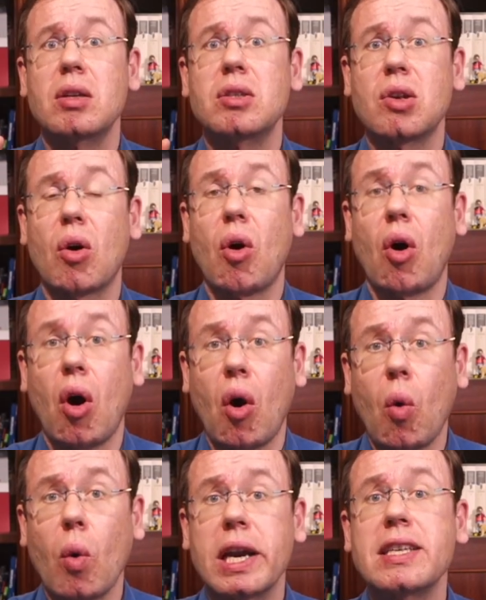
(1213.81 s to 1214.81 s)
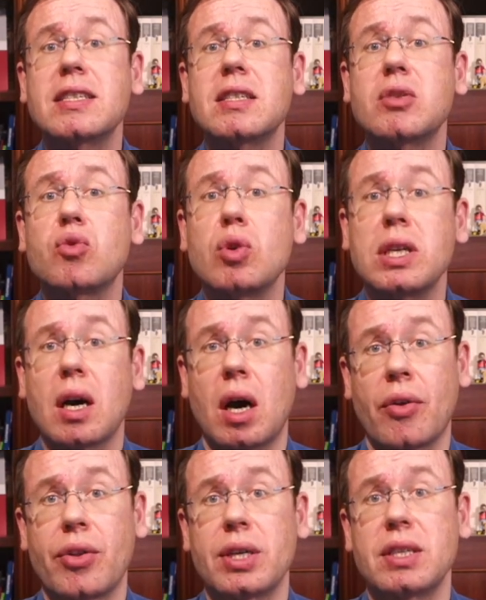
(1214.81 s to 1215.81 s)
So always treat
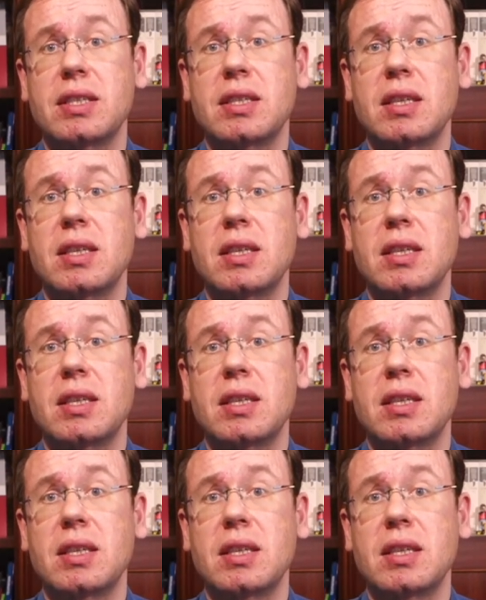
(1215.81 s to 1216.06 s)
others